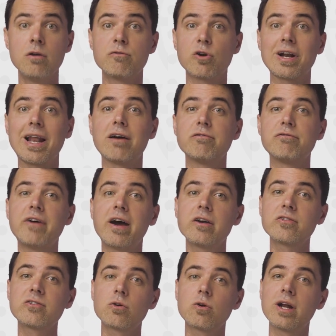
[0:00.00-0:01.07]
For Cloud
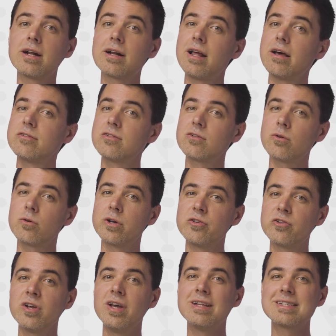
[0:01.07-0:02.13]
Firestore and Cloud
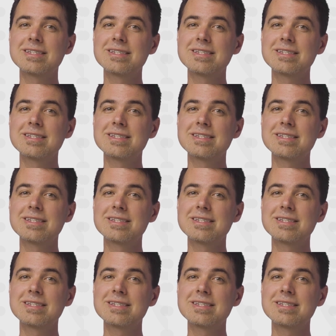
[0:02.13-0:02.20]
Storage,